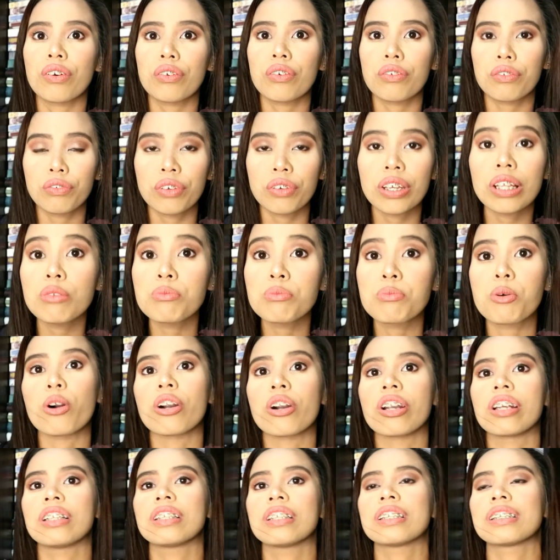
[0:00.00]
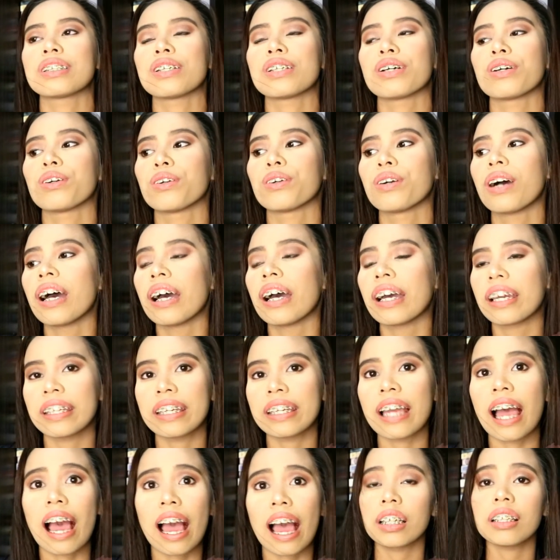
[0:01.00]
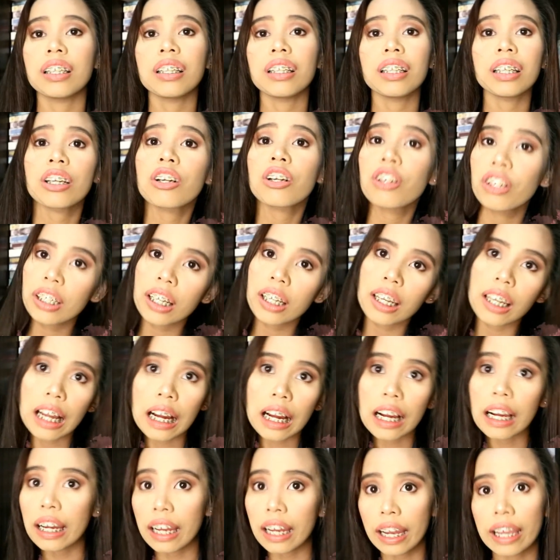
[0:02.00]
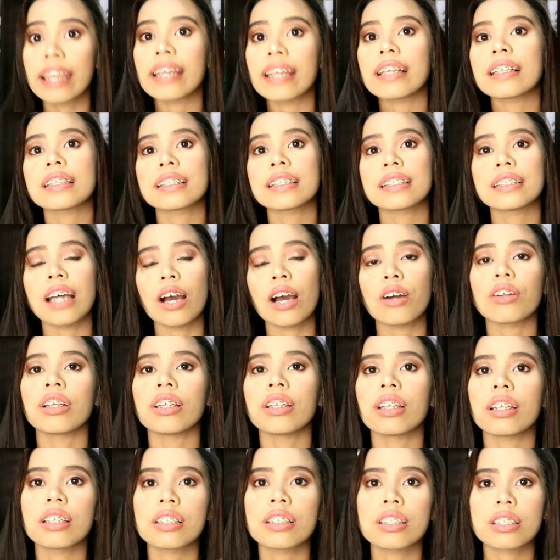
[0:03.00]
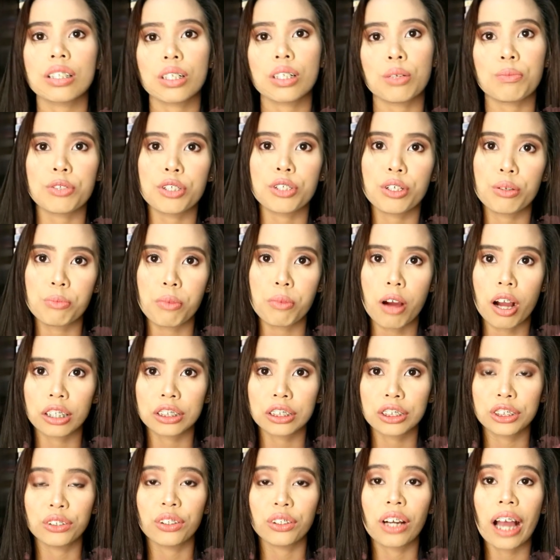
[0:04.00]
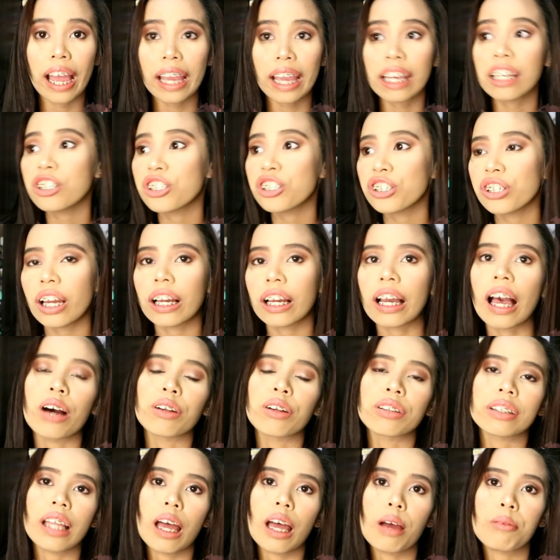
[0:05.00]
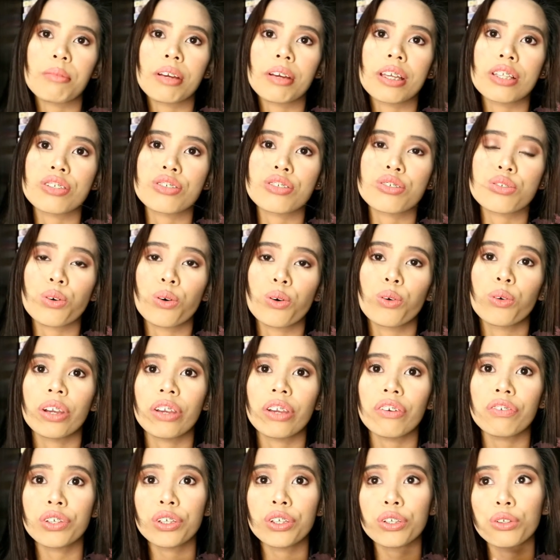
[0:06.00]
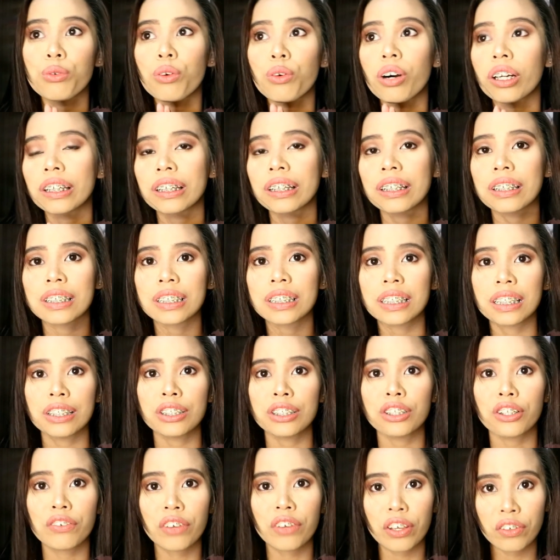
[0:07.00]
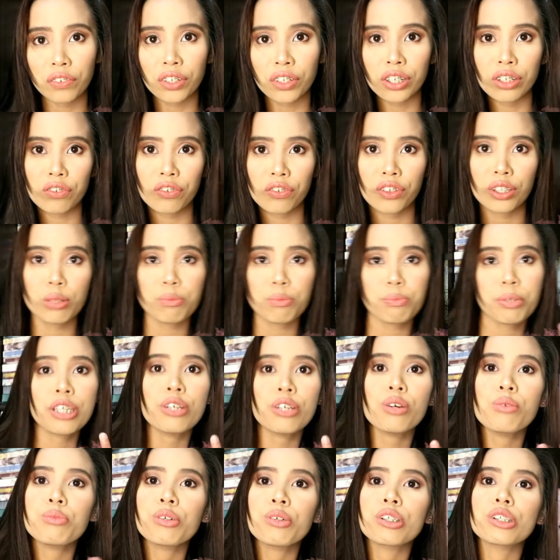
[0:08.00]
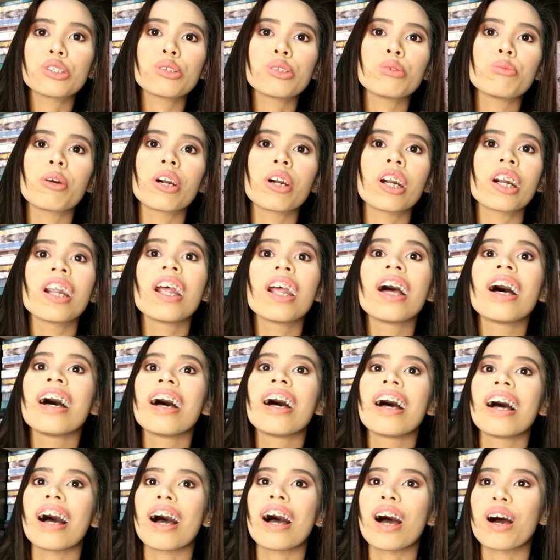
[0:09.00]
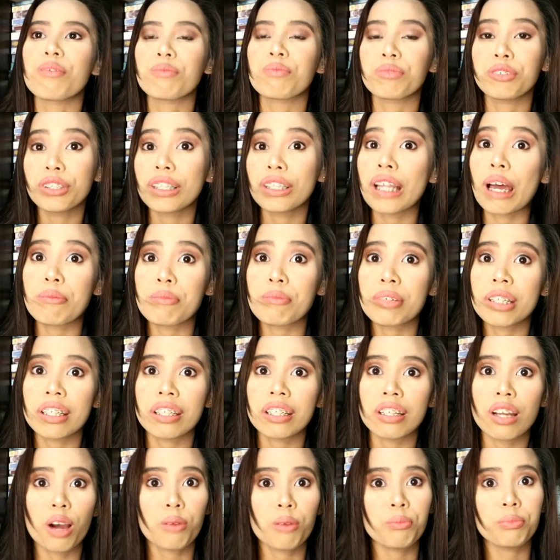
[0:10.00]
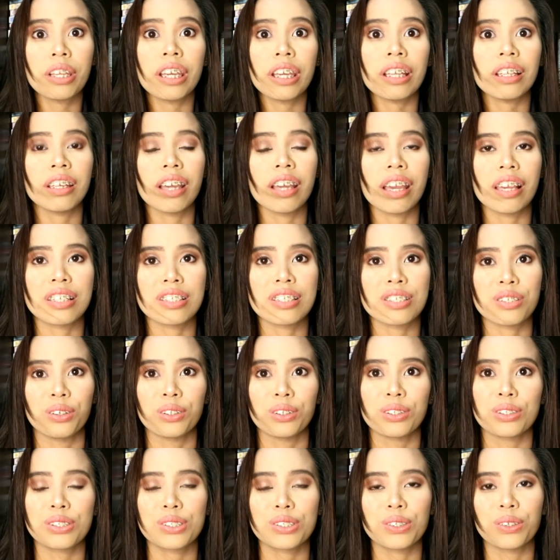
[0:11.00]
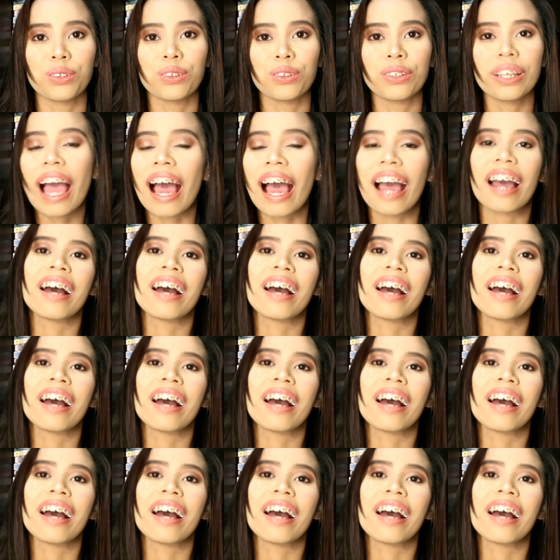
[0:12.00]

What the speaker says: Philborgs. So, yeah. Ililink ko na lang, guys, down in the description box yung IG account namin. So, if you want to see your favorite Filipino booktuber, dun namin ina-update, guys, yun. So, yeah.